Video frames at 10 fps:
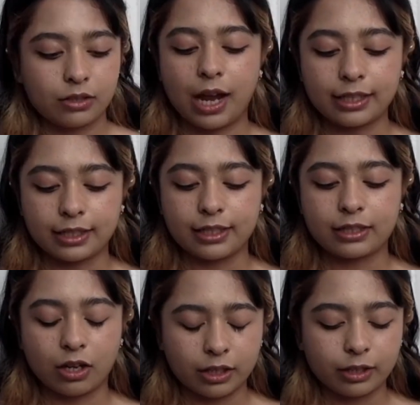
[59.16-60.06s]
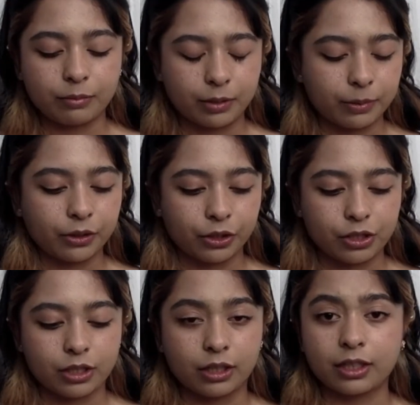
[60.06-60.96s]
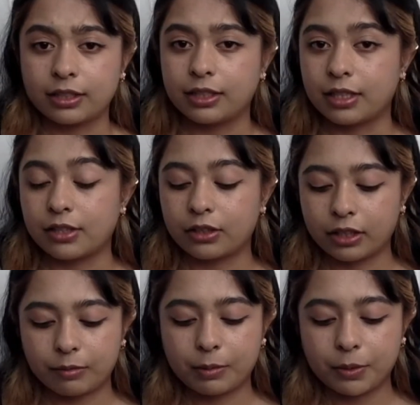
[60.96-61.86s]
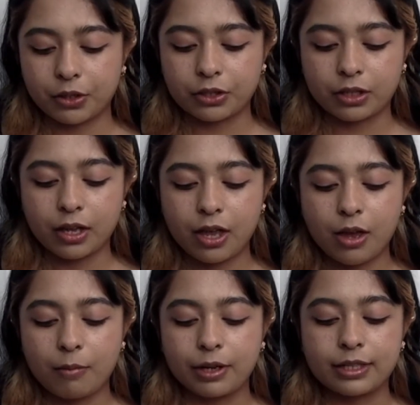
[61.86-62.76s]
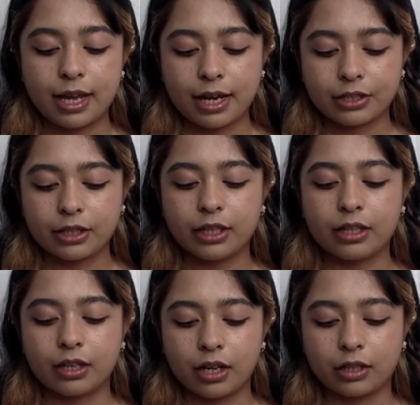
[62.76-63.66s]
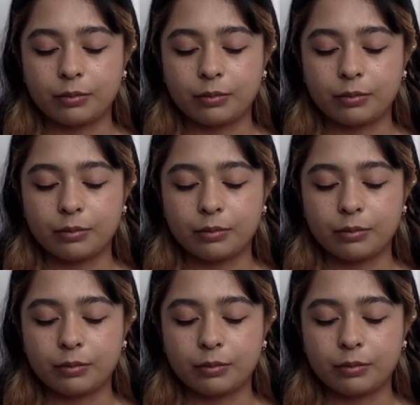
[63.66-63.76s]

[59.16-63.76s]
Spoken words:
I did call it a BB cushion because it does look like a BB cushion, but it's actually not a